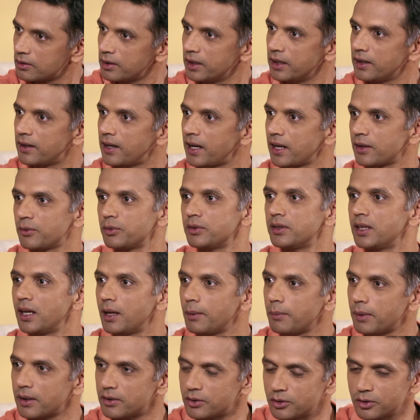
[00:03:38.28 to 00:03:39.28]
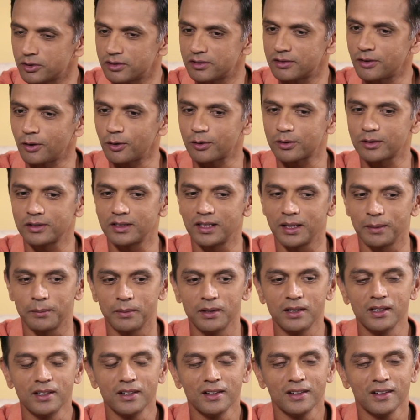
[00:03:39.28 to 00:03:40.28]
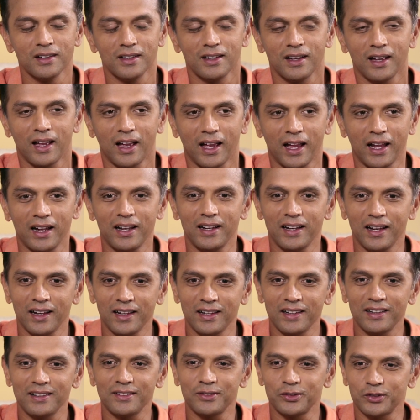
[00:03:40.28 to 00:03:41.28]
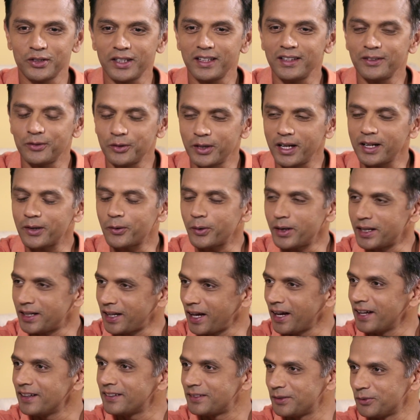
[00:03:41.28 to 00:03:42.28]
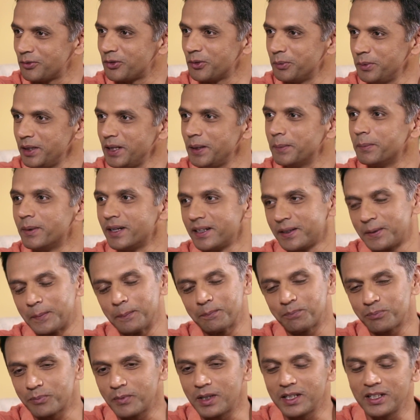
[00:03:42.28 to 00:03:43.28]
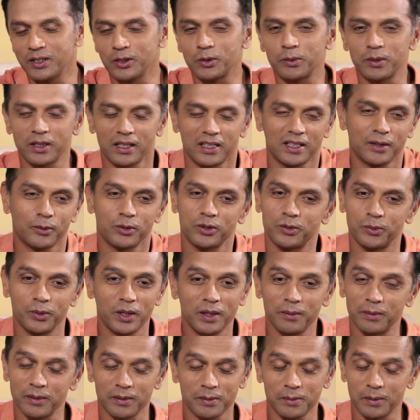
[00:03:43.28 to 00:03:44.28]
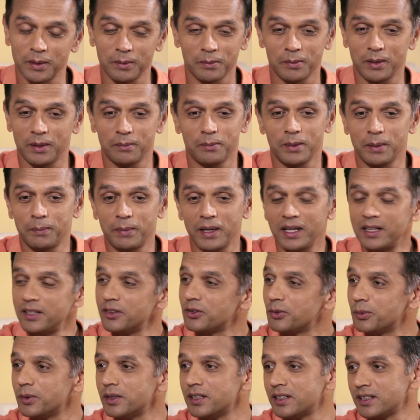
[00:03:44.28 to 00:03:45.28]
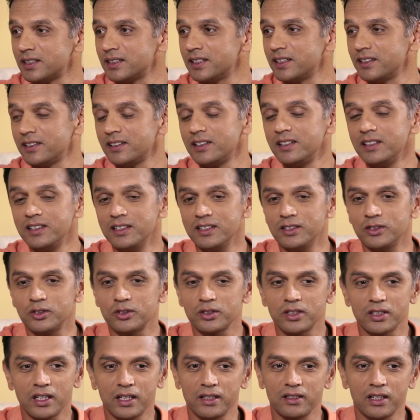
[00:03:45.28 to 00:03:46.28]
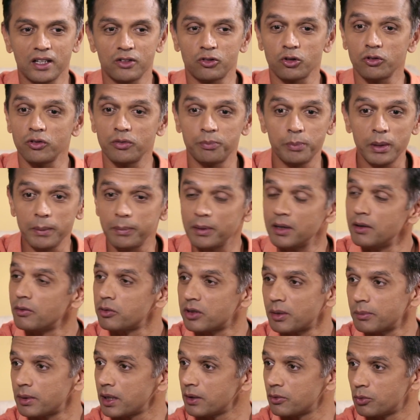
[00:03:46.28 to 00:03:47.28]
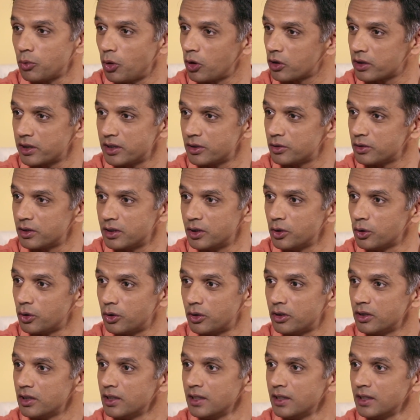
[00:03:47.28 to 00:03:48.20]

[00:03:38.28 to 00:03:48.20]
interact with them. I should talk to them. And it would get quite tiresome for me, but that was the way my parents were, and they really, and so if people sometimes walked into the door,